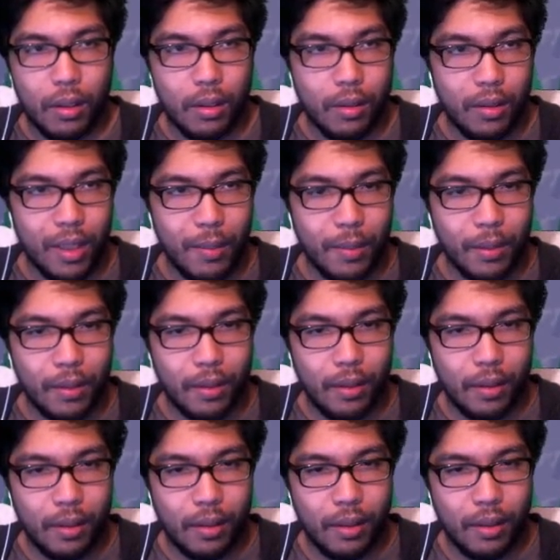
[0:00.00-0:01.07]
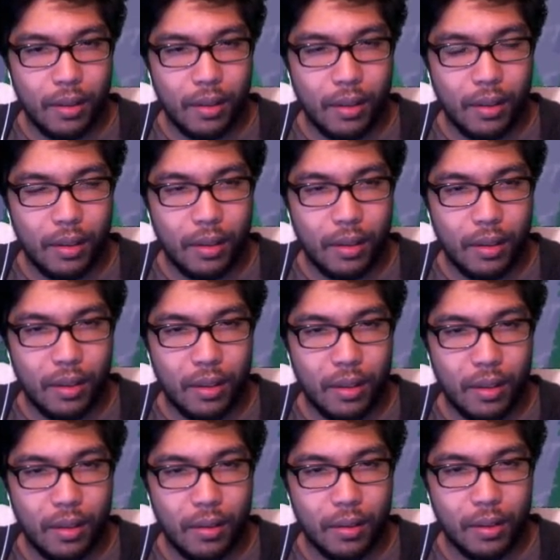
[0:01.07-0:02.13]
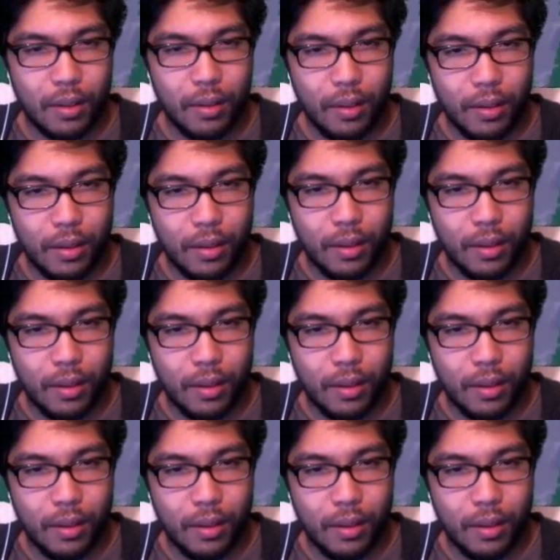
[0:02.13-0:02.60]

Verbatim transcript: What happened? What's going on?